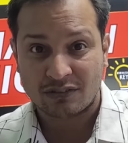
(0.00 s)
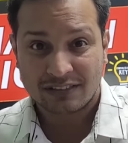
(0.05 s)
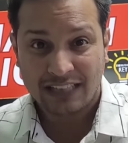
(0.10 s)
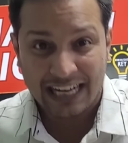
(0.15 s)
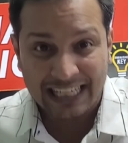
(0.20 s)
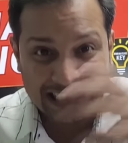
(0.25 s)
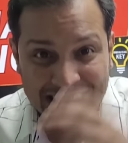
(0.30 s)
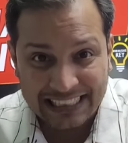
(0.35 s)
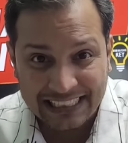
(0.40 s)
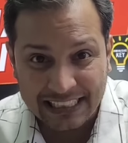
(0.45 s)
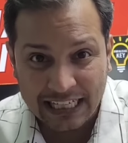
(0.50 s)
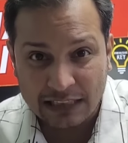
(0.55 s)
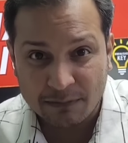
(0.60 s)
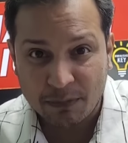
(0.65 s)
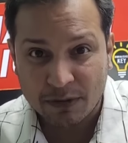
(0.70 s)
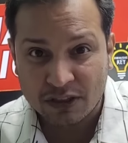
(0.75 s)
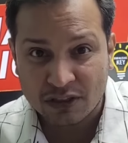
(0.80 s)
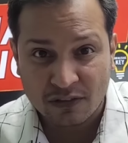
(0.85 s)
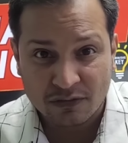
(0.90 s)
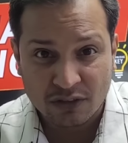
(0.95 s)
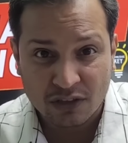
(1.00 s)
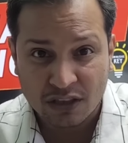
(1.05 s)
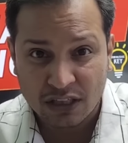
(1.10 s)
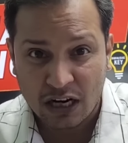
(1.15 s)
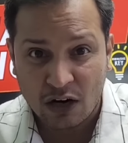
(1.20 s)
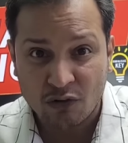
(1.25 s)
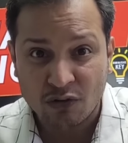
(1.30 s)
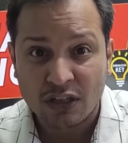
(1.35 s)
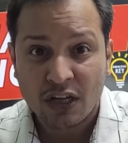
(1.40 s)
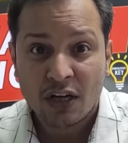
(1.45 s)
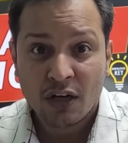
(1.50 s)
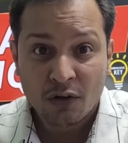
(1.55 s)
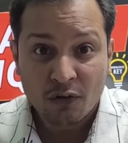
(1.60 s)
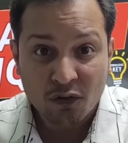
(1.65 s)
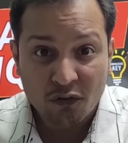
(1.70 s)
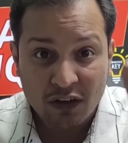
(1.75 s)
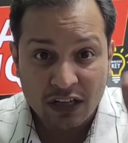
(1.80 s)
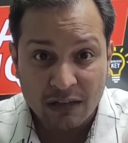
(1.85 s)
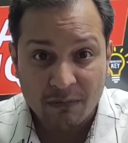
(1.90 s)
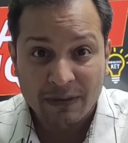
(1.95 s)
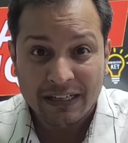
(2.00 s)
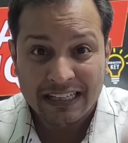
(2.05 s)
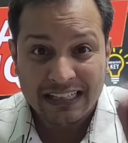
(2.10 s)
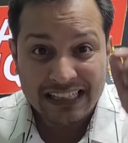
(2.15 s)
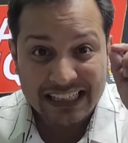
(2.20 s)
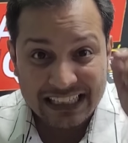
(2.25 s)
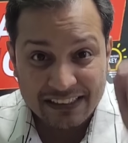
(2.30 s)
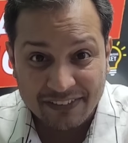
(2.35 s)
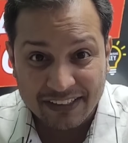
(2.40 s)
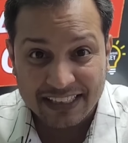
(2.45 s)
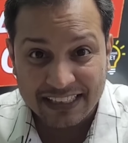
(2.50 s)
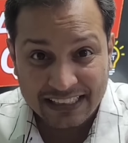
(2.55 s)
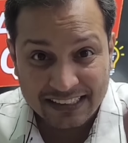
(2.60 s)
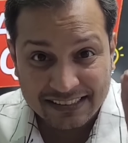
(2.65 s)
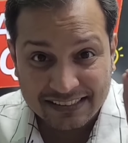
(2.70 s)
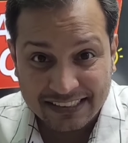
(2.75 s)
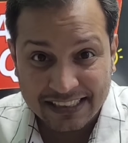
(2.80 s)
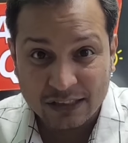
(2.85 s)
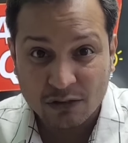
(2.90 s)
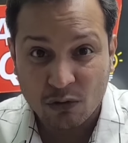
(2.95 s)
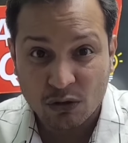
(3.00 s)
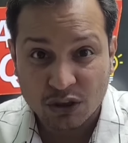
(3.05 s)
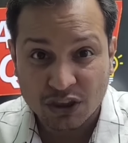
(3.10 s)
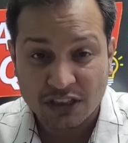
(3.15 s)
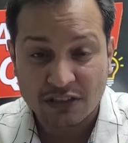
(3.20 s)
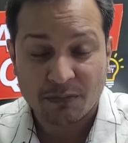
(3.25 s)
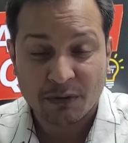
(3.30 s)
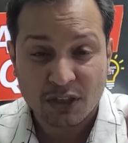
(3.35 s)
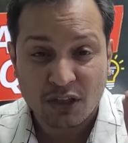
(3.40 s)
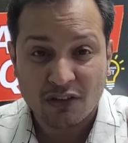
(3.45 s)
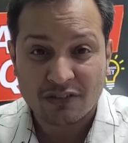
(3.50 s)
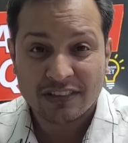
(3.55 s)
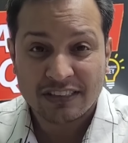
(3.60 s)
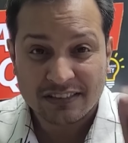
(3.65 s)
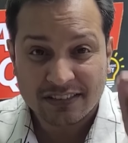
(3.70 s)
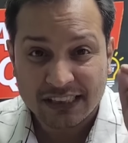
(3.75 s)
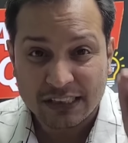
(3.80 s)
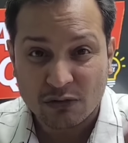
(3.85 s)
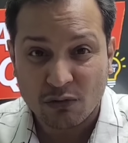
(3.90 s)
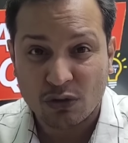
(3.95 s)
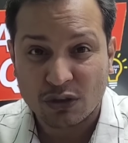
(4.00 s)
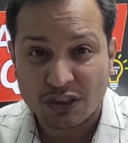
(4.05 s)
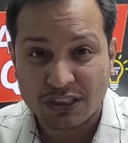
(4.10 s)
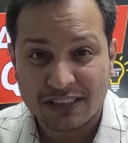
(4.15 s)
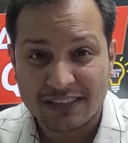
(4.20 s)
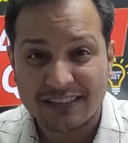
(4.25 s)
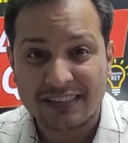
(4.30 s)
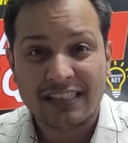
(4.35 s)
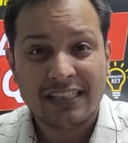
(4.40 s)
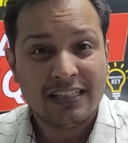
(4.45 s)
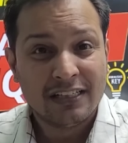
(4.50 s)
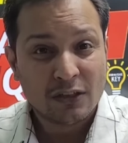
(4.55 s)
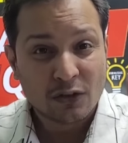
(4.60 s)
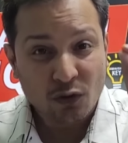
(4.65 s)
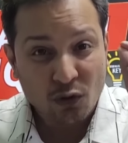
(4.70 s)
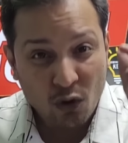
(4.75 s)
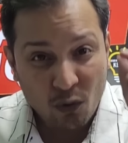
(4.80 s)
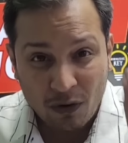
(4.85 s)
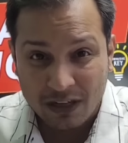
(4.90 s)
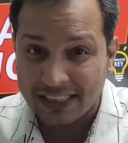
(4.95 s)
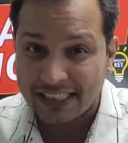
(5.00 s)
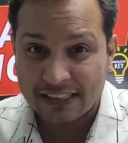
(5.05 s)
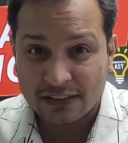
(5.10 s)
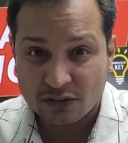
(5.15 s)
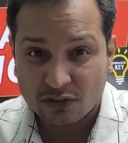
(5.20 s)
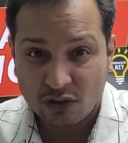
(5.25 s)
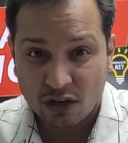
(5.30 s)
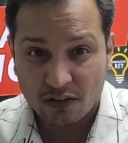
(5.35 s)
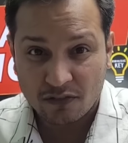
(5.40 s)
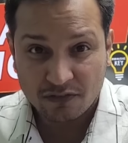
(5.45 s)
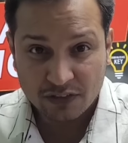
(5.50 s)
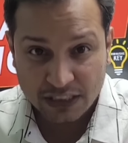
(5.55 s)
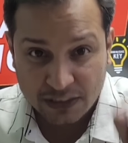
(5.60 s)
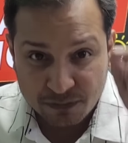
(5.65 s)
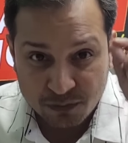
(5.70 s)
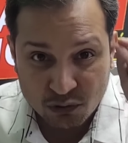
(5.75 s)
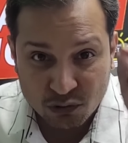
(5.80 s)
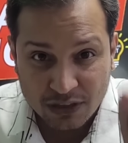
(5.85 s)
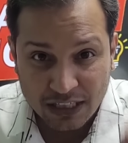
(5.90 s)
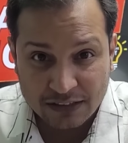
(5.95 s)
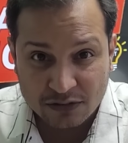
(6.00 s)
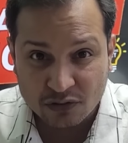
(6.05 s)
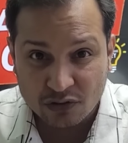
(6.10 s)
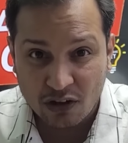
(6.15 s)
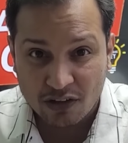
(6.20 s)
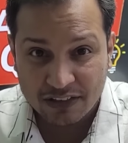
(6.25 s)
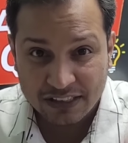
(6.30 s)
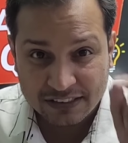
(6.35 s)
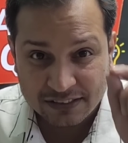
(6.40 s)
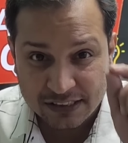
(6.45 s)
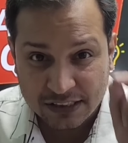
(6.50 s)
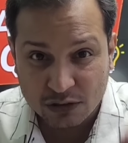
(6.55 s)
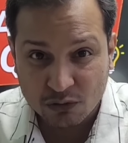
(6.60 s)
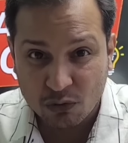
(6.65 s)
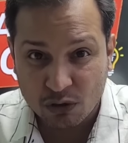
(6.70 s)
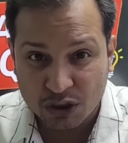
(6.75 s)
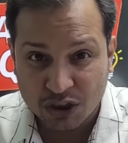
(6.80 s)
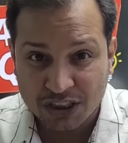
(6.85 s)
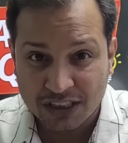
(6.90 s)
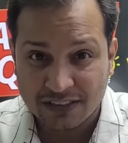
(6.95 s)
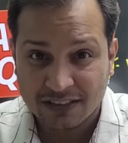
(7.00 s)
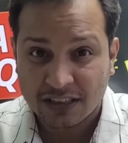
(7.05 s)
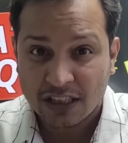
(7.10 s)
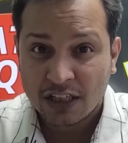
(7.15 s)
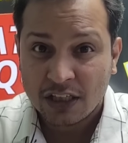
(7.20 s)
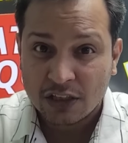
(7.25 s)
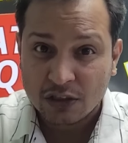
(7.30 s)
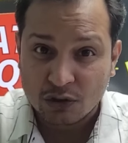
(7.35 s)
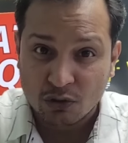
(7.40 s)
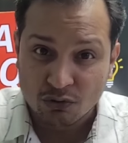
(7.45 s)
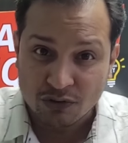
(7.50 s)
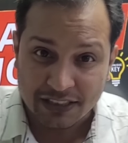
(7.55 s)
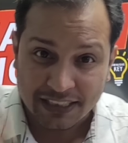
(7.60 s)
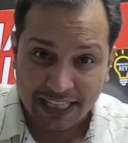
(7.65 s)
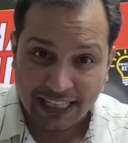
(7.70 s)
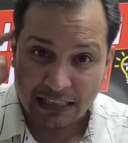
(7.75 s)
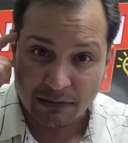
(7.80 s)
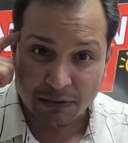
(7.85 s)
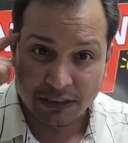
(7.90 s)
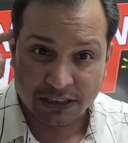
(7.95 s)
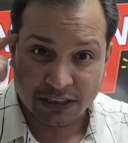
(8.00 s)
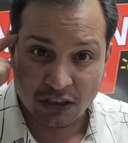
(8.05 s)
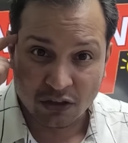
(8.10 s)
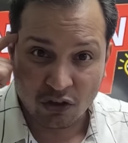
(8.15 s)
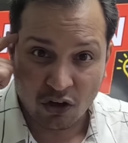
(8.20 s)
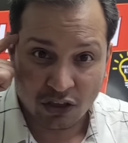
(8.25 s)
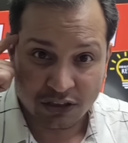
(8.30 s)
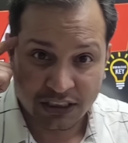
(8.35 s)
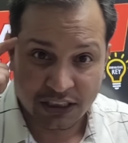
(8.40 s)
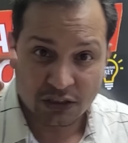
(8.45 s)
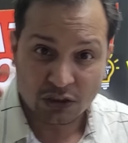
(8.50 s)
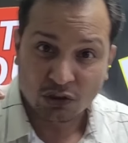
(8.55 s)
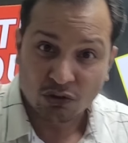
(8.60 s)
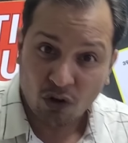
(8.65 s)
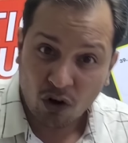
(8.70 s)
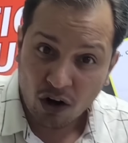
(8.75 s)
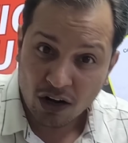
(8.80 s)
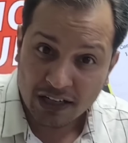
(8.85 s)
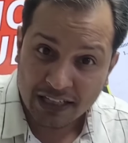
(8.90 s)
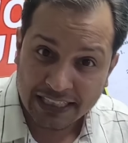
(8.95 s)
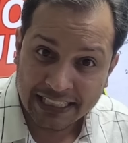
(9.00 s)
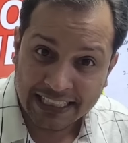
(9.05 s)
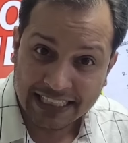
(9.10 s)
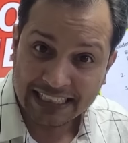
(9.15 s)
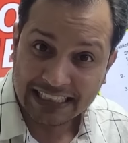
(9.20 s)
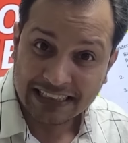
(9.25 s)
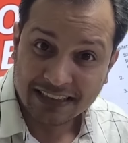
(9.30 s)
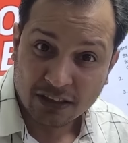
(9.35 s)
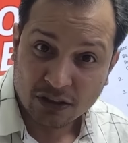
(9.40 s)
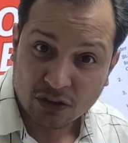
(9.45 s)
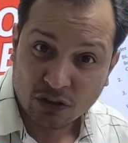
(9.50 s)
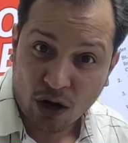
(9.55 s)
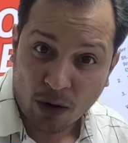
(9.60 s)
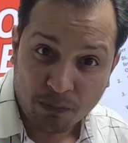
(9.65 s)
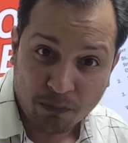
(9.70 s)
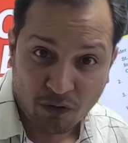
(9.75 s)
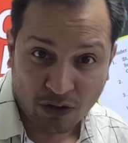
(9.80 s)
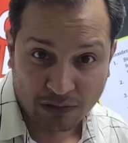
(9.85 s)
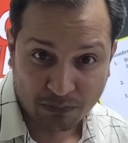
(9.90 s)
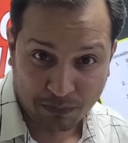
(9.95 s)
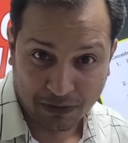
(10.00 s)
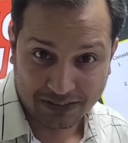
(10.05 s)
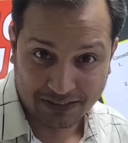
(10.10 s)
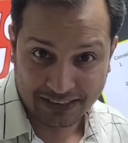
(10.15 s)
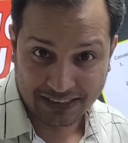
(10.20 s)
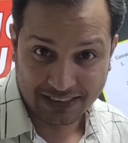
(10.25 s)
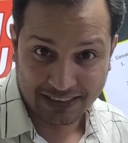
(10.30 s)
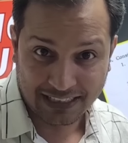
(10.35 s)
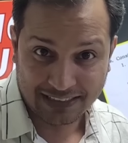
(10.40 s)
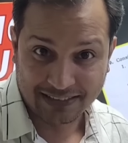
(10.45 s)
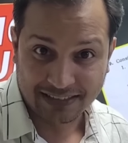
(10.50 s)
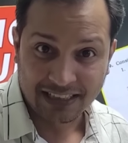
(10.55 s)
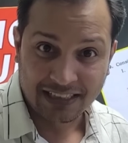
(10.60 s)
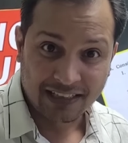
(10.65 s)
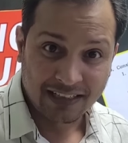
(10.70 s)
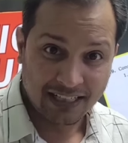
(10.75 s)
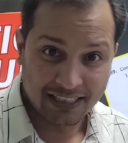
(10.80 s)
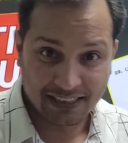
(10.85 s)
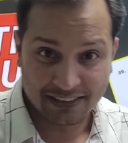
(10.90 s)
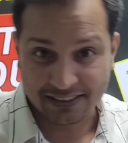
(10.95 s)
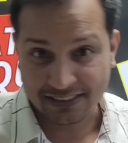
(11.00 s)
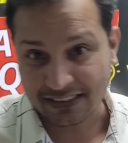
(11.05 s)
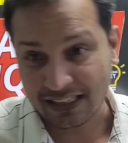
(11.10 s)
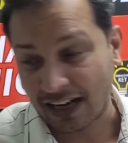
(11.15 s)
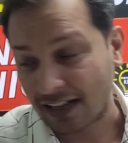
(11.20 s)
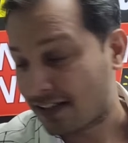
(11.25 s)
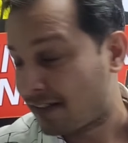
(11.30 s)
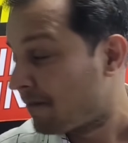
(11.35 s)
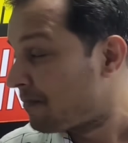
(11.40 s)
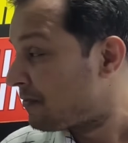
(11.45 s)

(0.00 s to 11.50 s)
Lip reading: 99% of the crowd will be leaving history questions because history questions no one can solve. If you can solve history questions using elimination logic, you already in the top 1%, guys. Let us start.